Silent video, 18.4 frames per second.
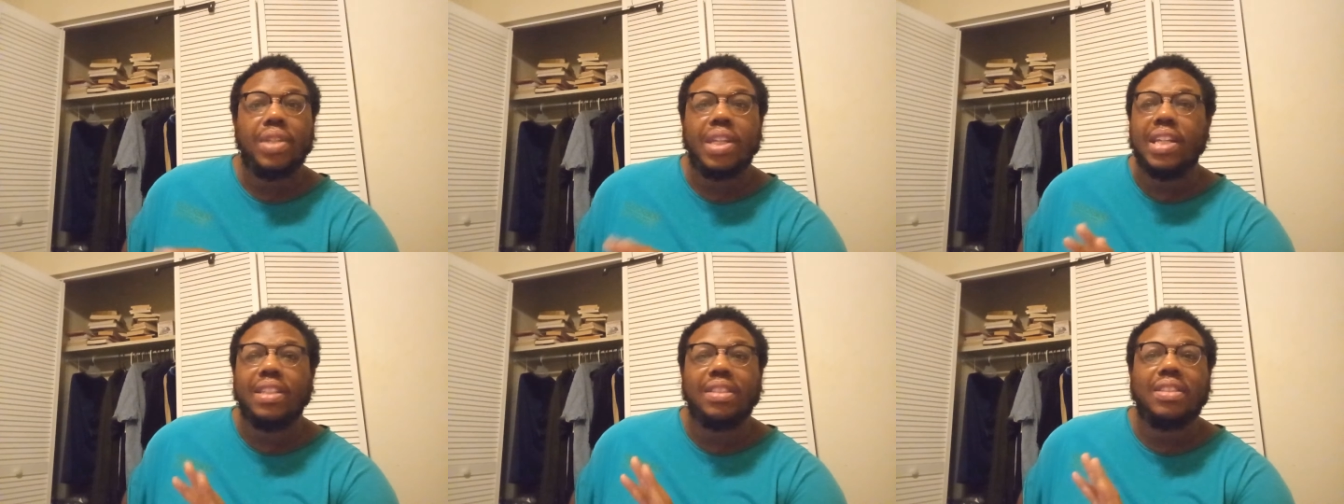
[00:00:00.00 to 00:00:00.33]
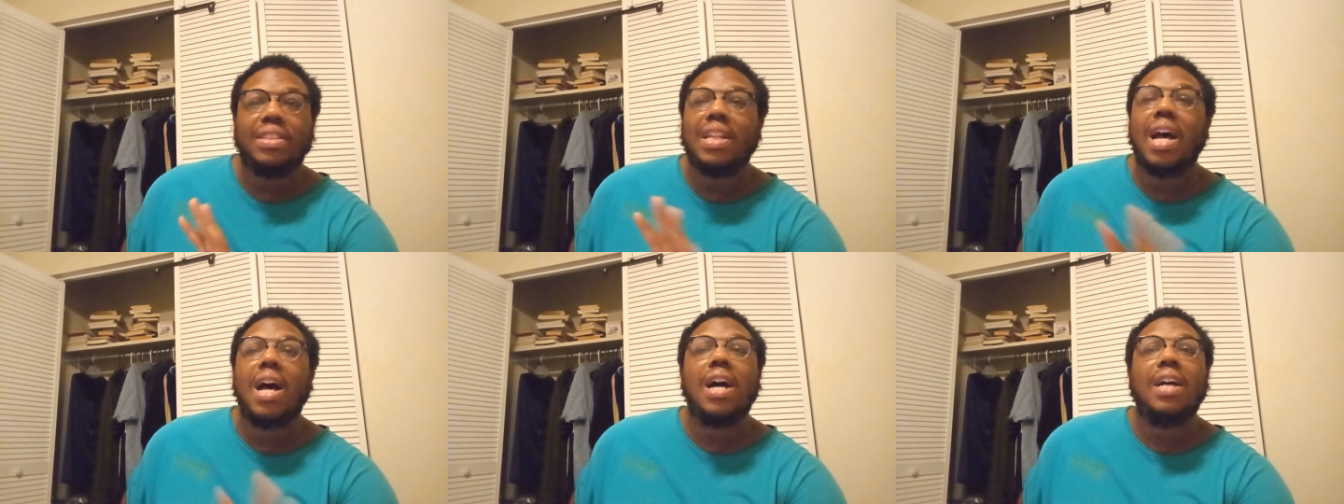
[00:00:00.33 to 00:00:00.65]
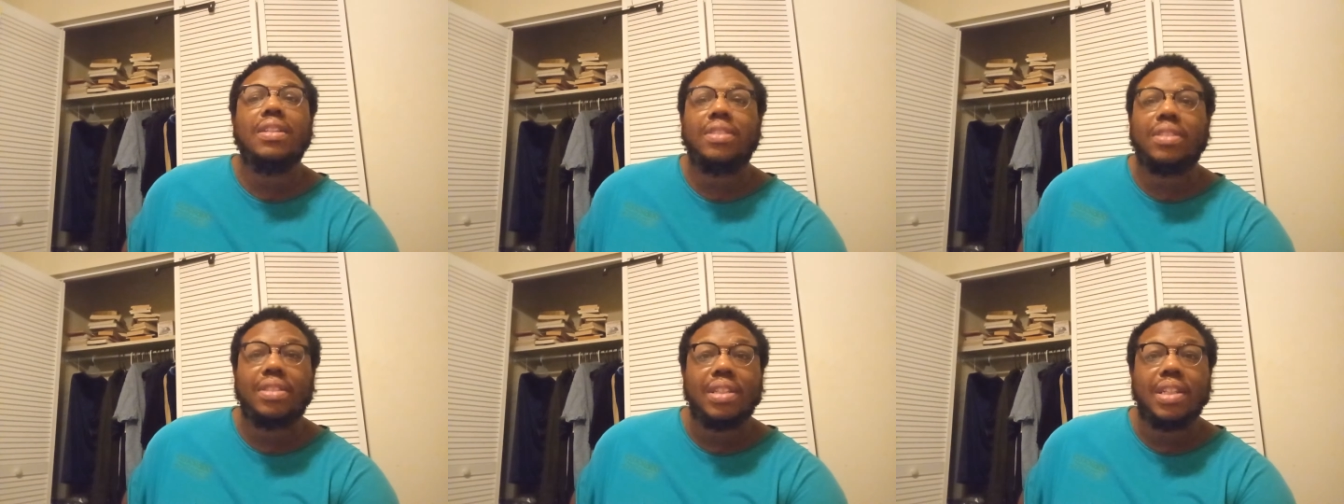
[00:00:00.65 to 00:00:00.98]
It's
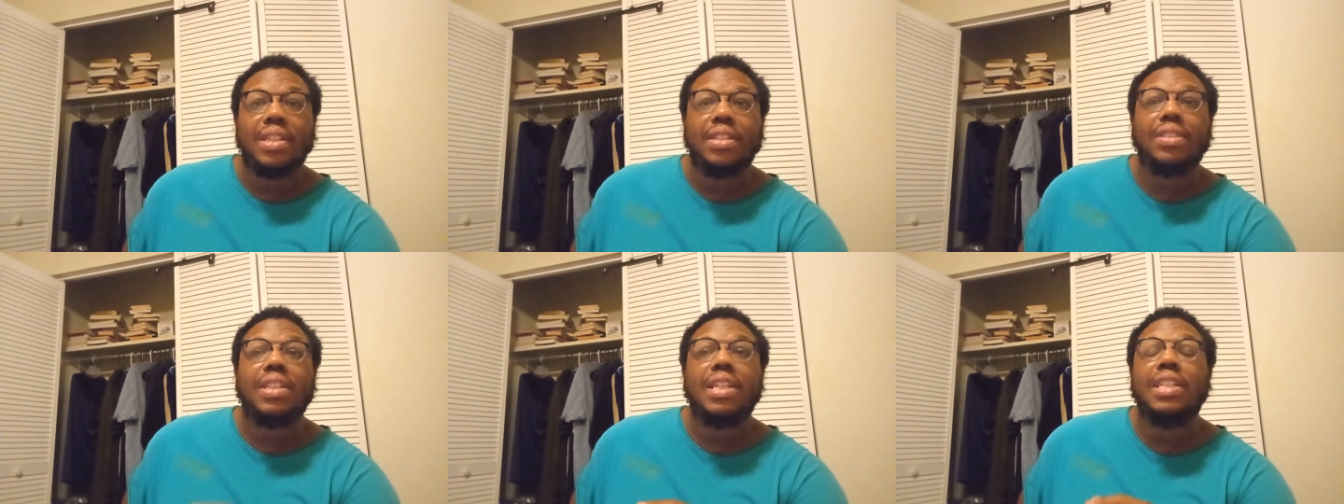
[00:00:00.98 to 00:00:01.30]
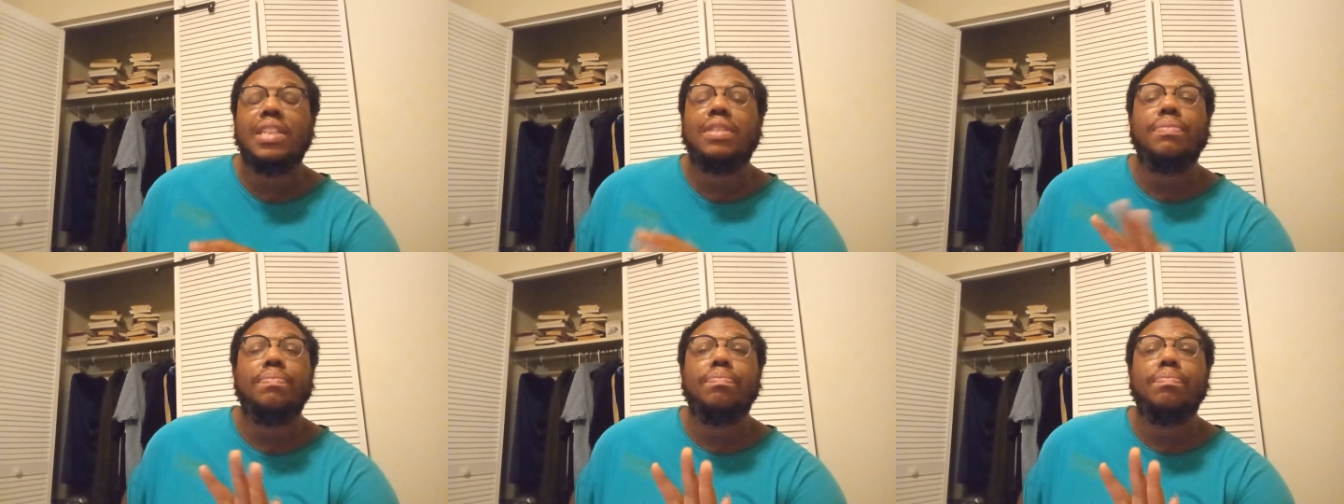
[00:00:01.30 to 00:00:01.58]
nonsense. It's